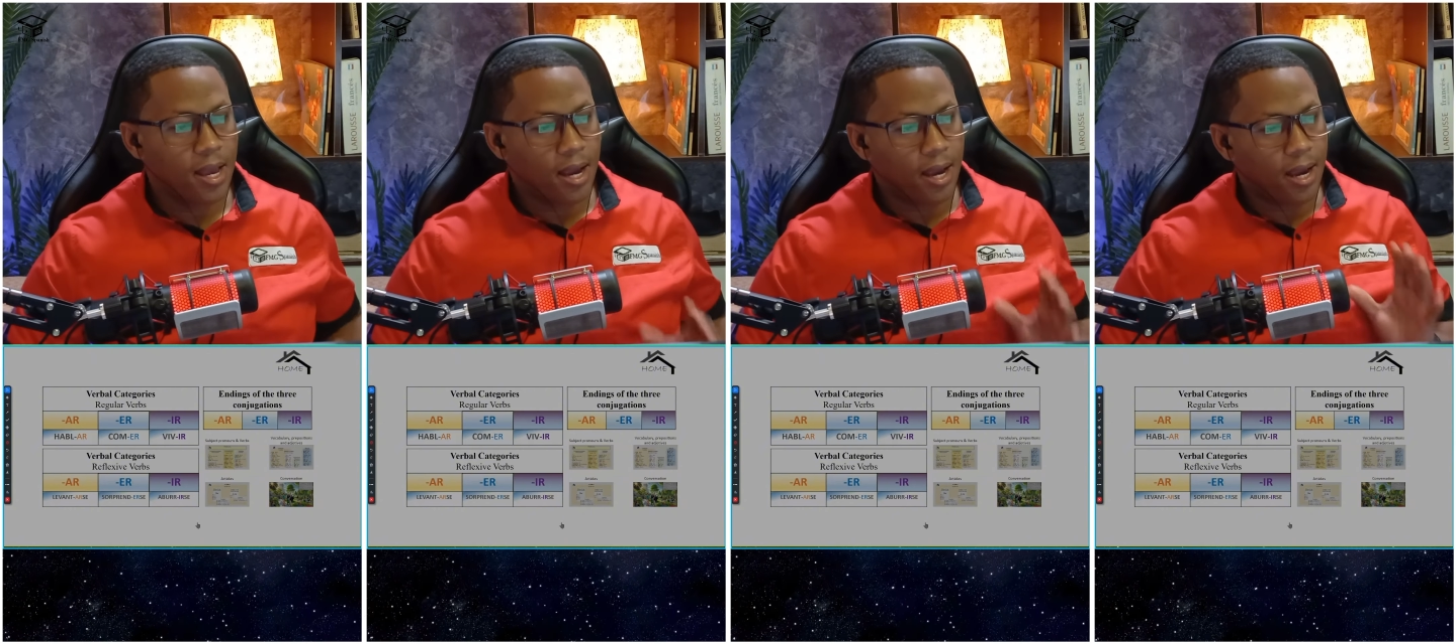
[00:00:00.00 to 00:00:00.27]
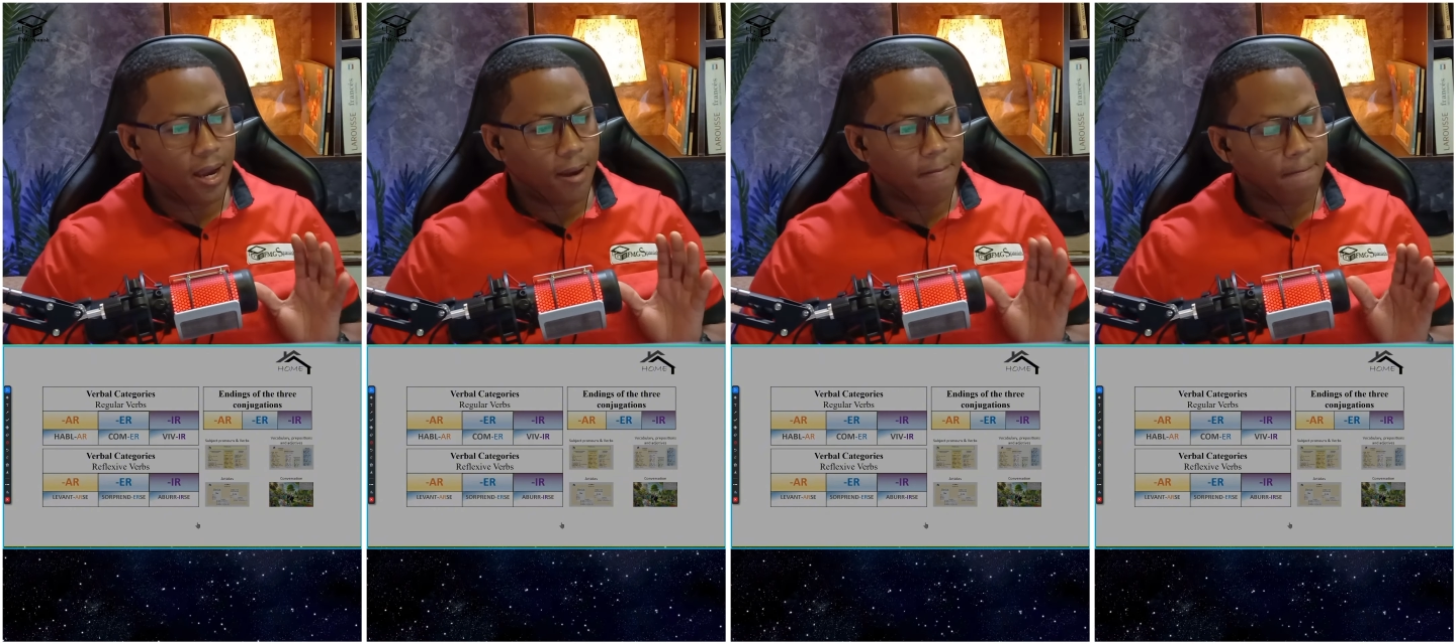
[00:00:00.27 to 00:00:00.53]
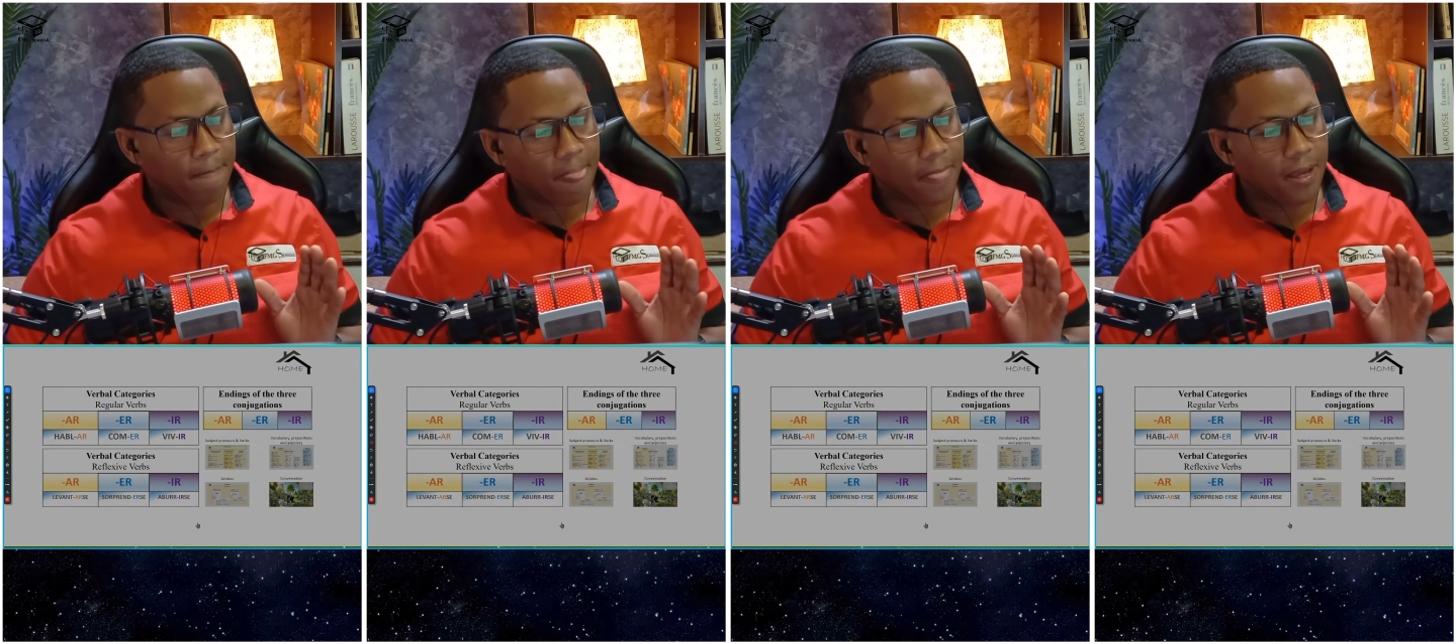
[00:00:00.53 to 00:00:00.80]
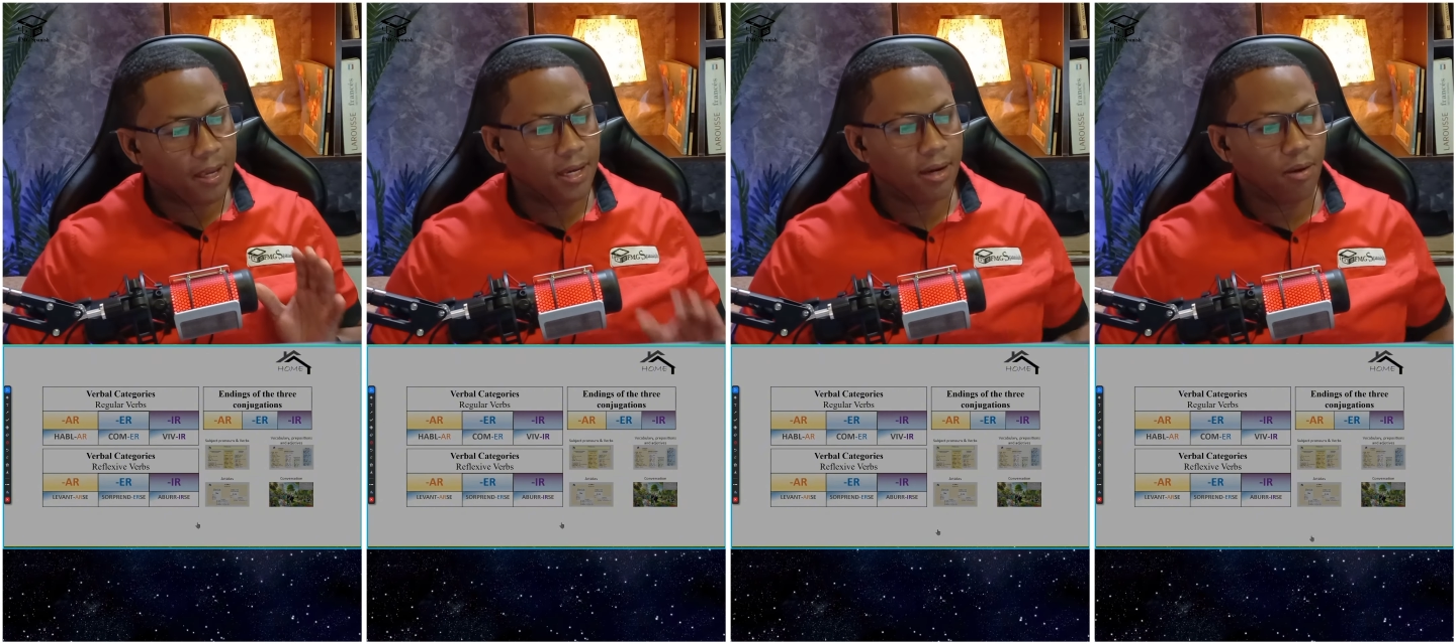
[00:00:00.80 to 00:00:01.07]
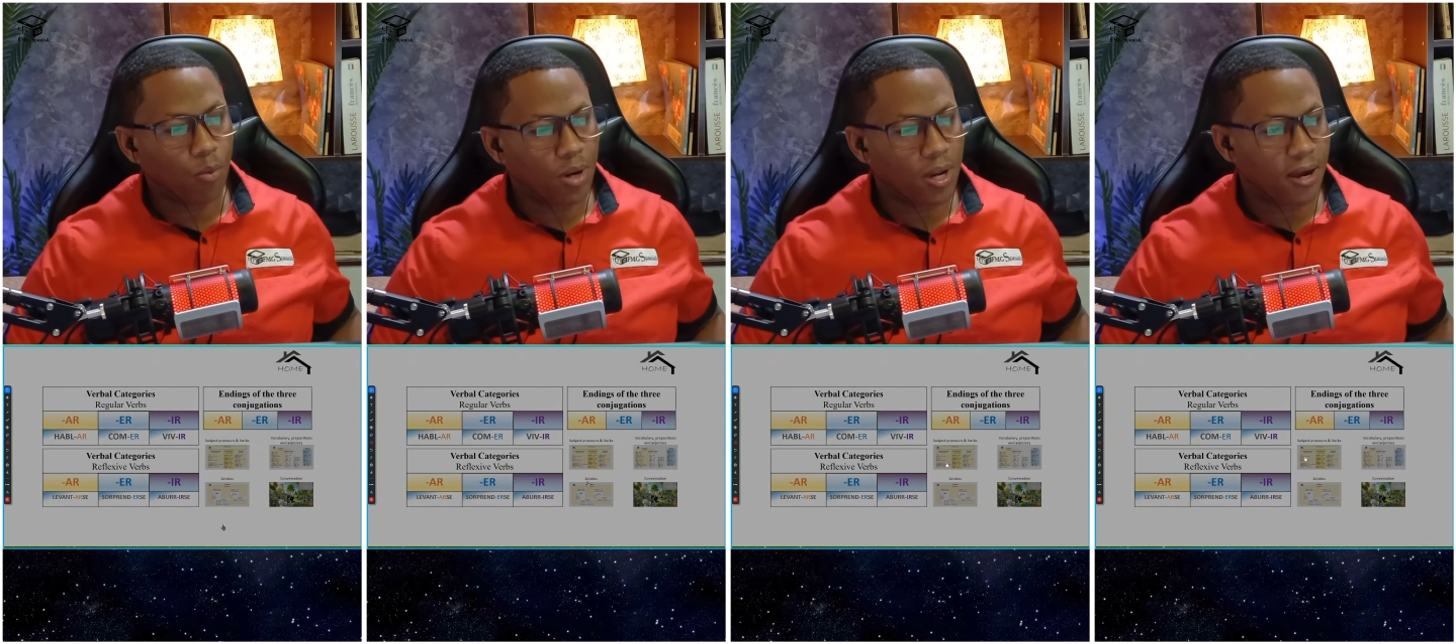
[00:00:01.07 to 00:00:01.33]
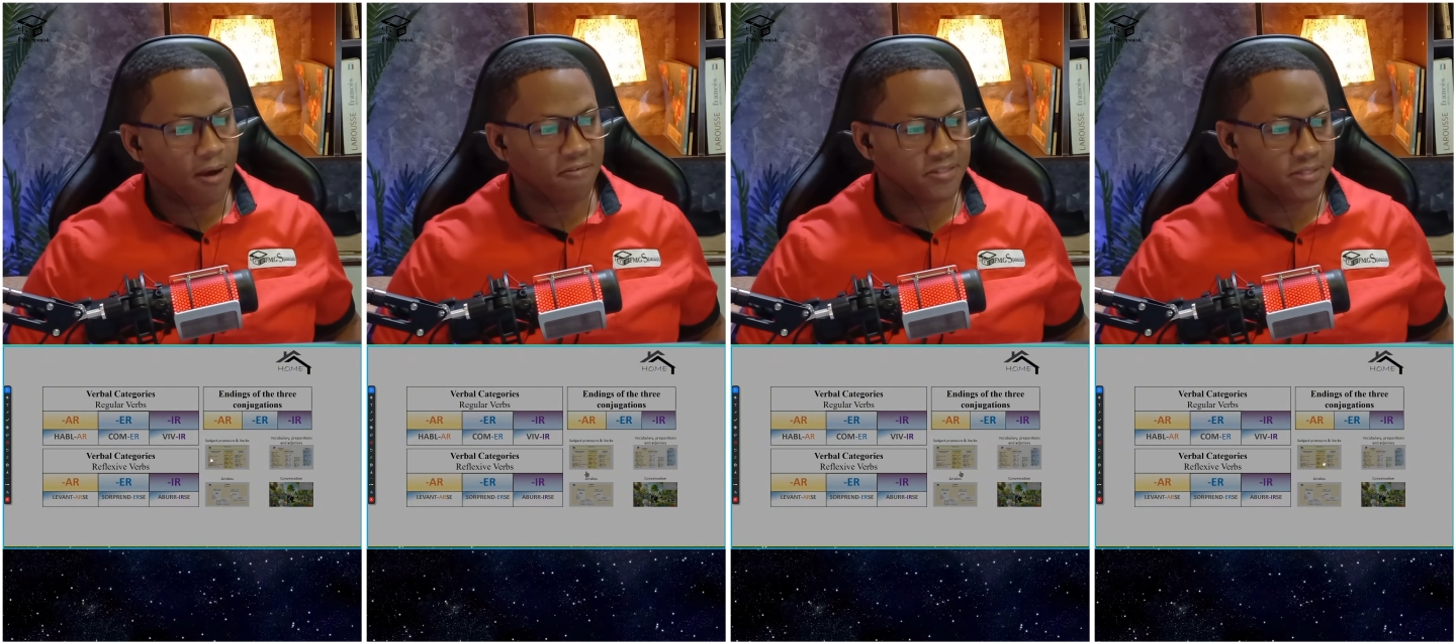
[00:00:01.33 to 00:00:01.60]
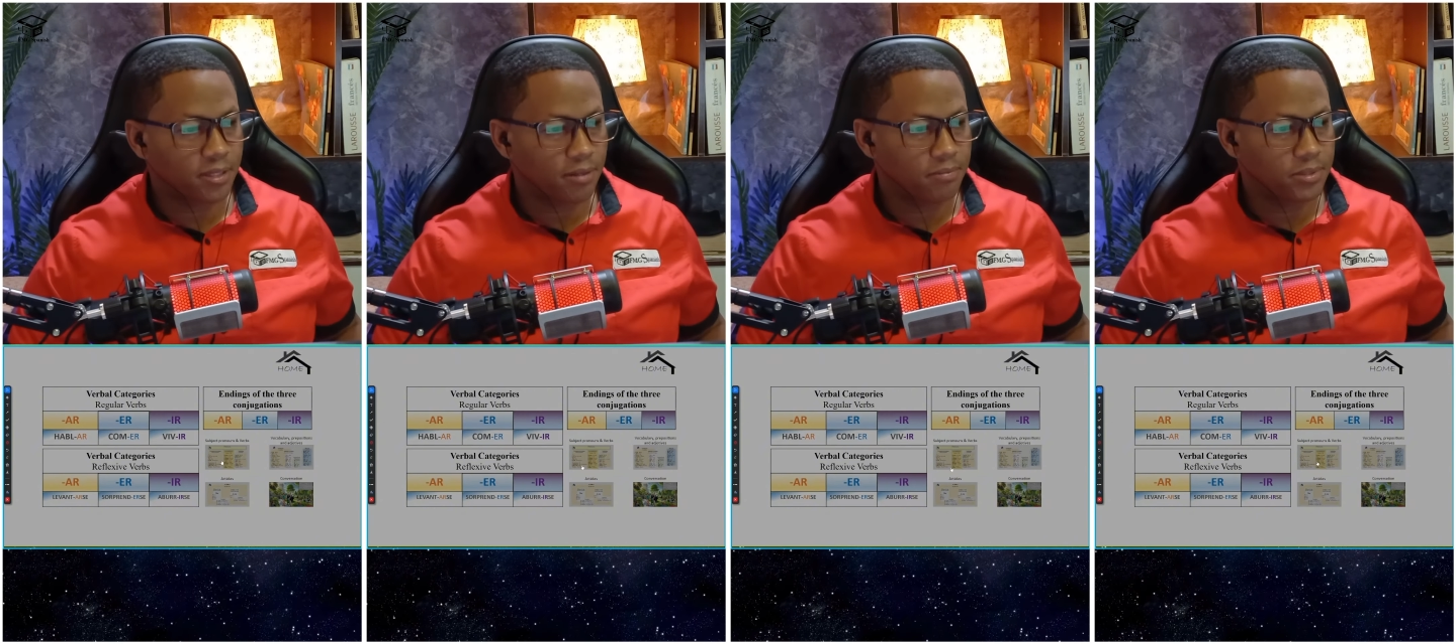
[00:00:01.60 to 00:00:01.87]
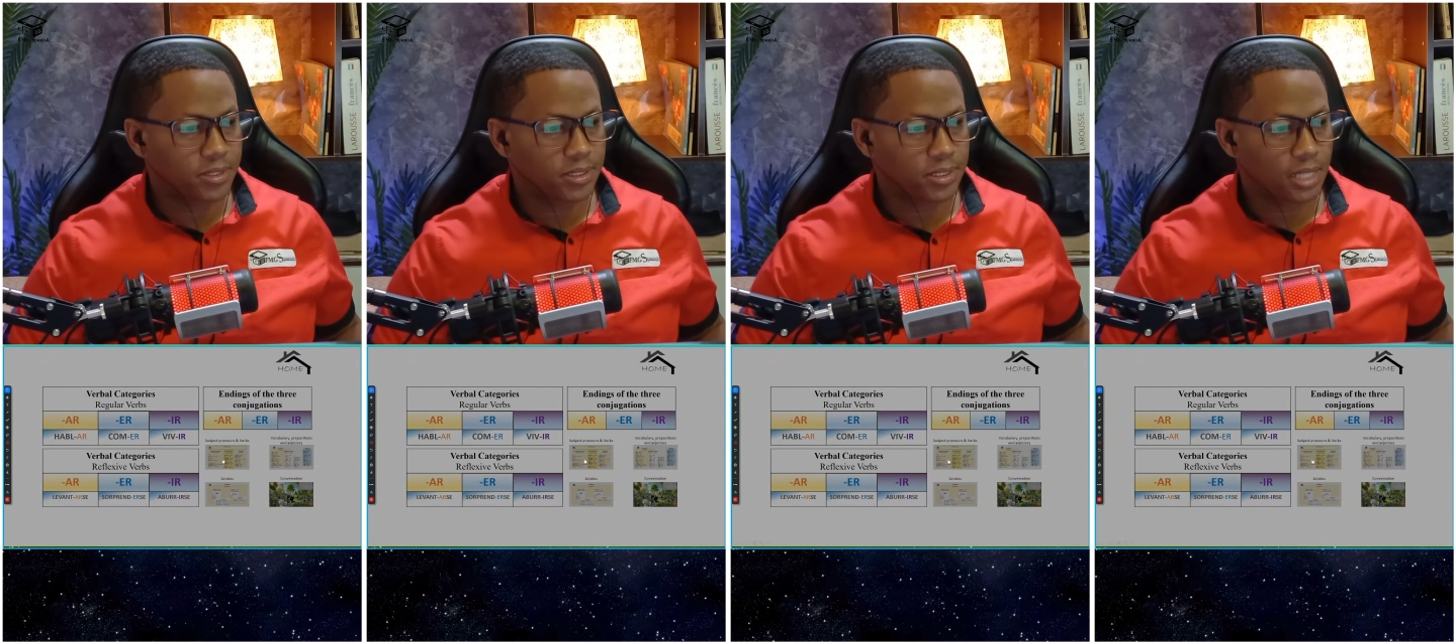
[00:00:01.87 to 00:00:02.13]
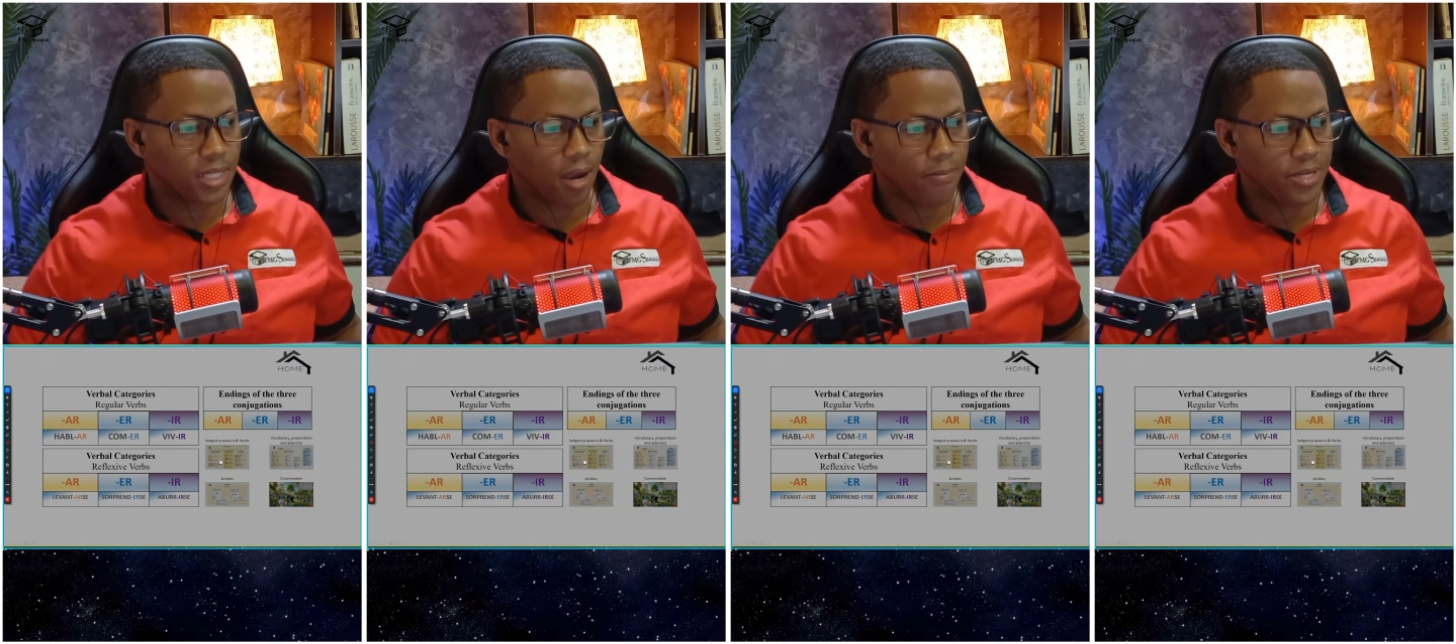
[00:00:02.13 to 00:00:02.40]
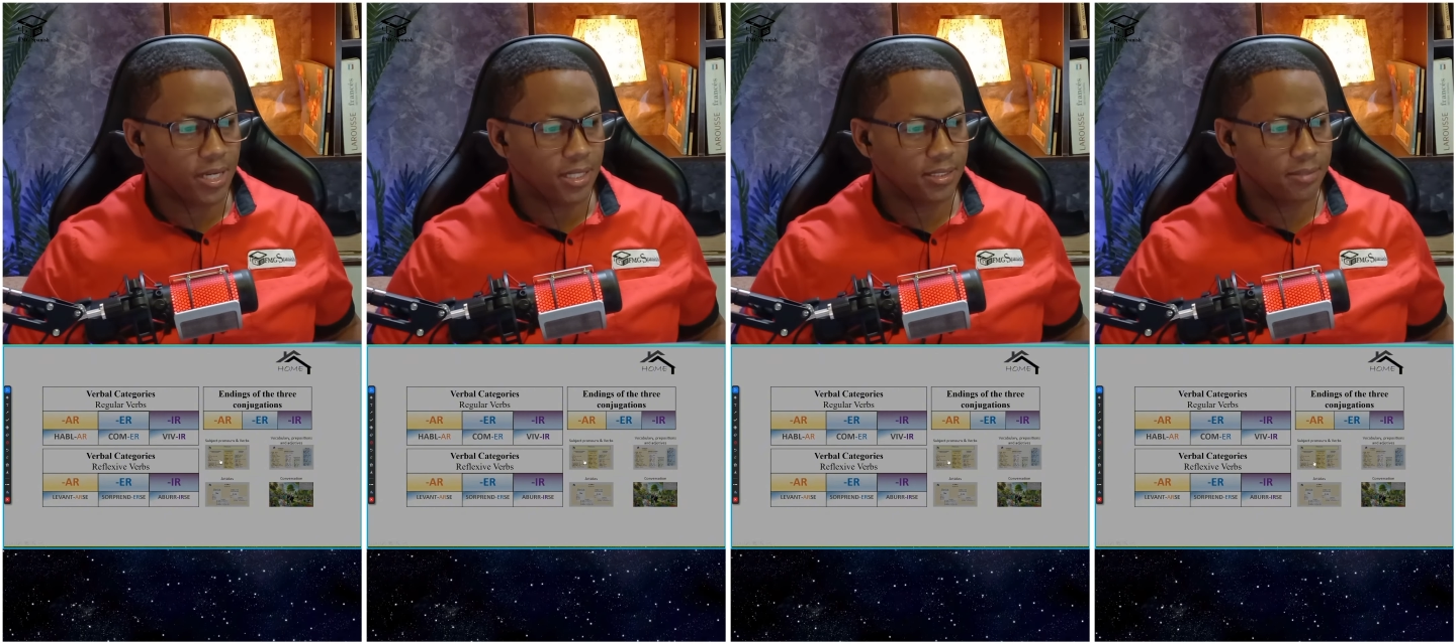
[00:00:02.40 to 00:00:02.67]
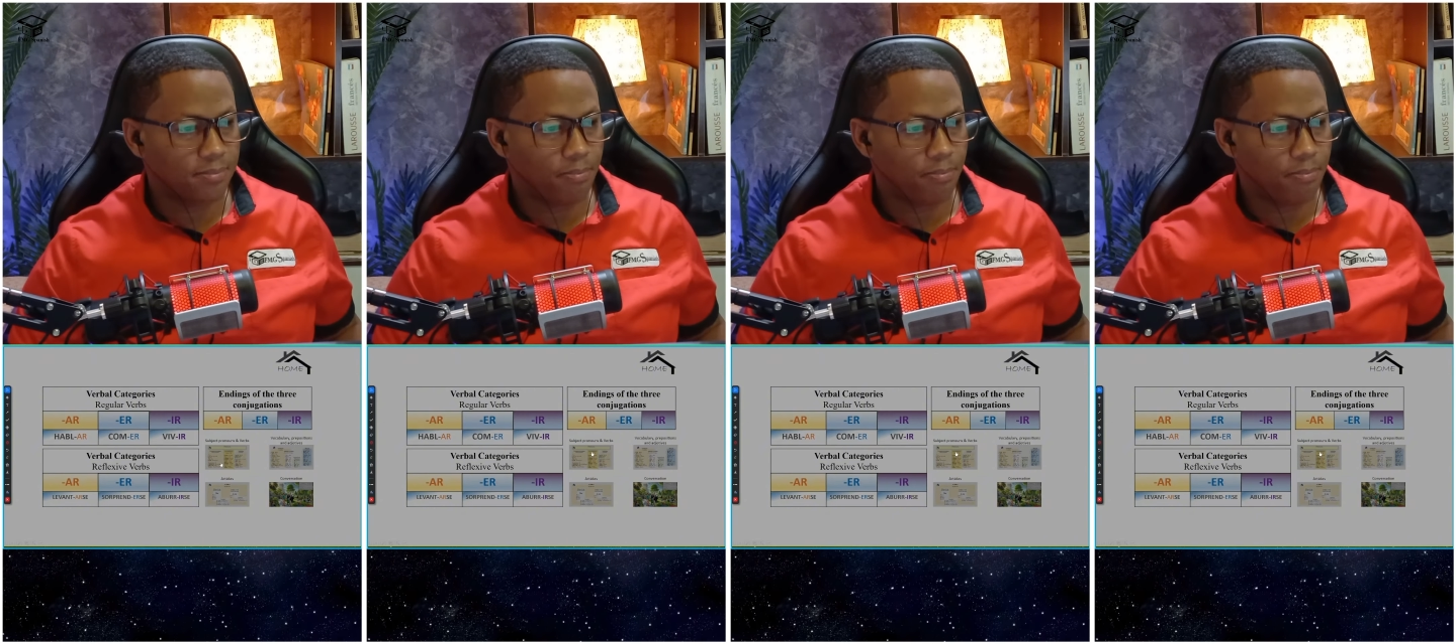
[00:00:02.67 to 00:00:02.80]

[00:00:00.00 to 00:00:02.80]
Here we have some subject